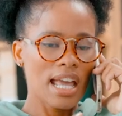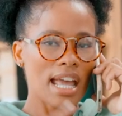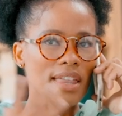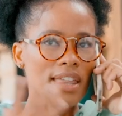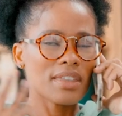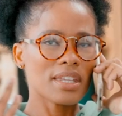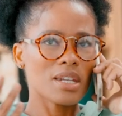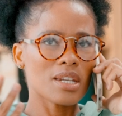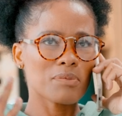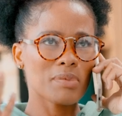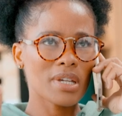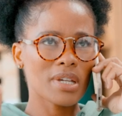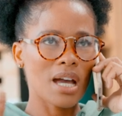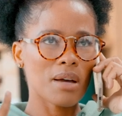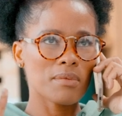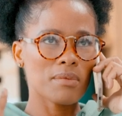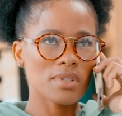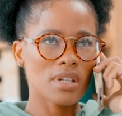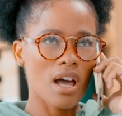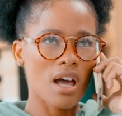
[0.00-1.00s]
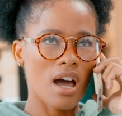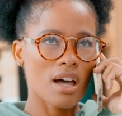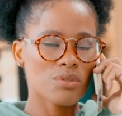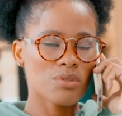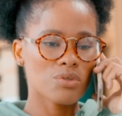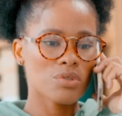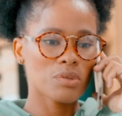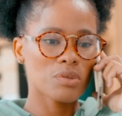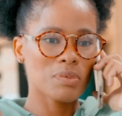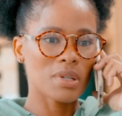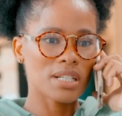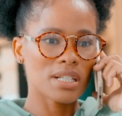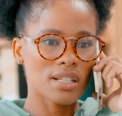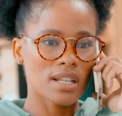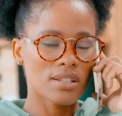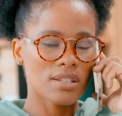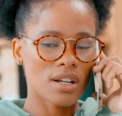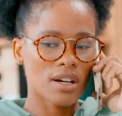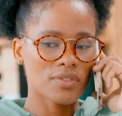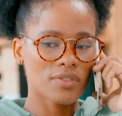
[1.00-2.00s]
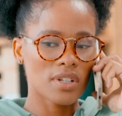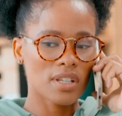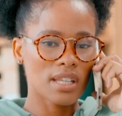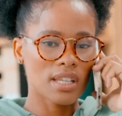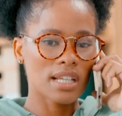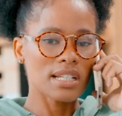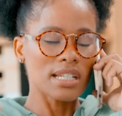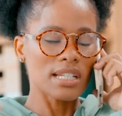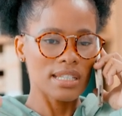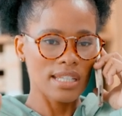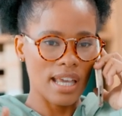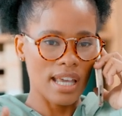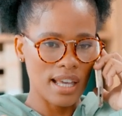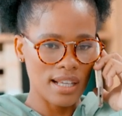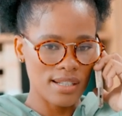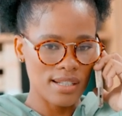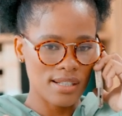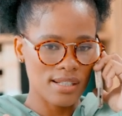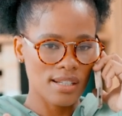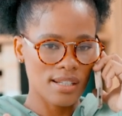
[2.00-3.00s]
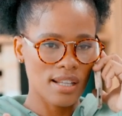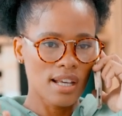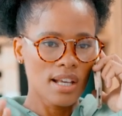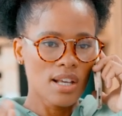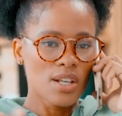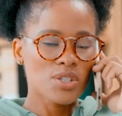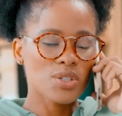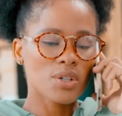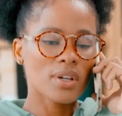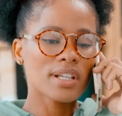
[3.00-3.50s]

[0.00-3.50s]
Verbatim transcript: abroad office at your home university about your plans. Your